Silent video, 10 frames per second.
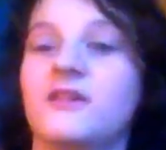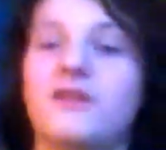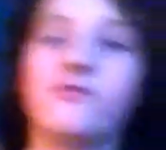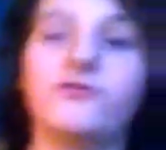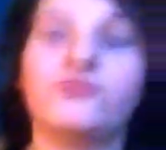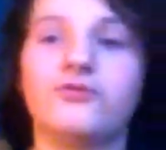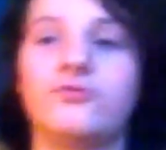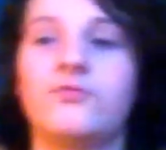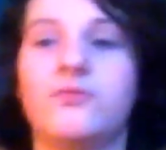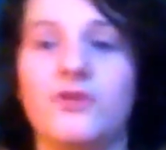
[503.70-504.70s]
if
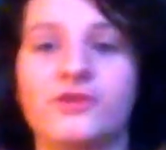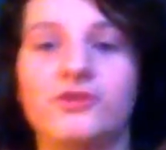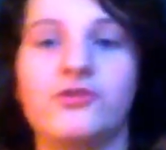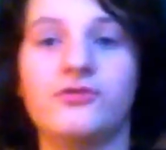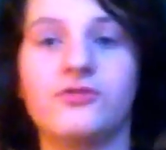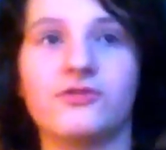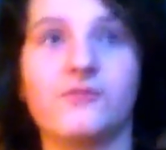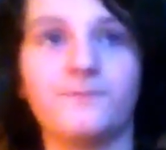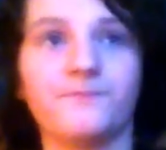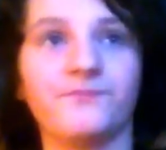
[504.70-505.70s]
you want to use
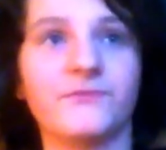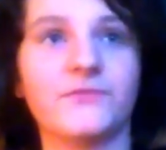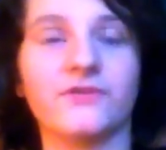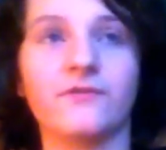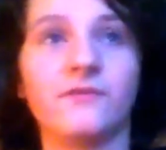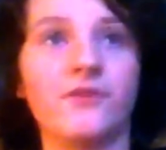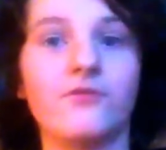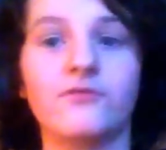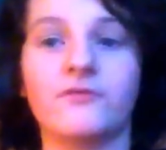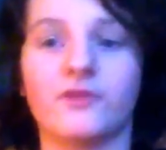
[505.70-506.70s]
something for
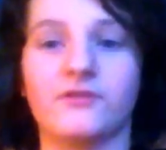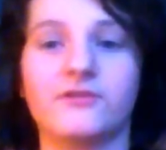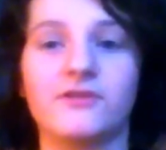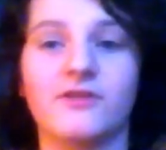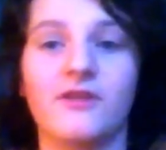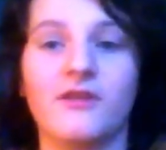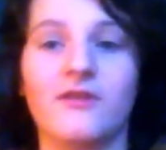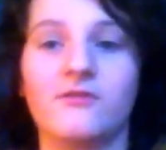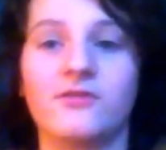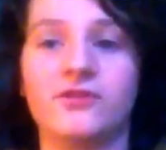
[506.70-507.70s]
home events,
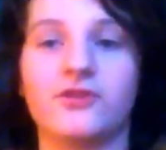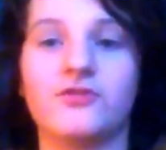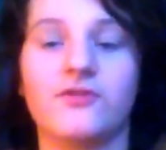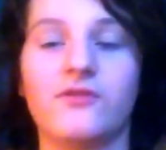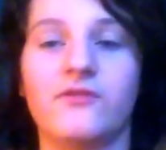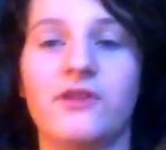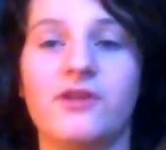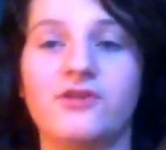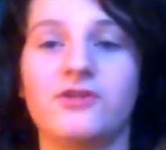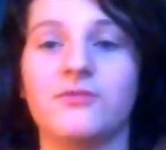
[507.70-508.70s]
was a 12
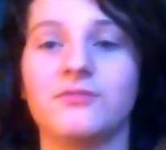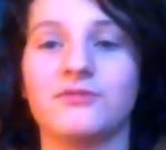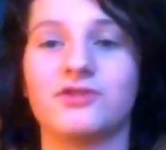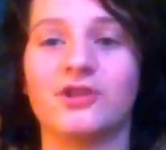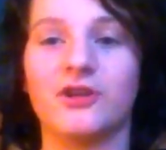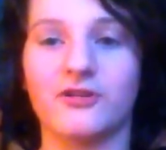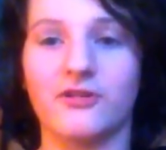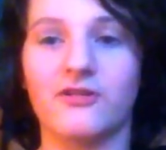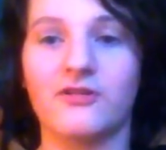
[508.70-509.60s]
gauge double barrel shotgun.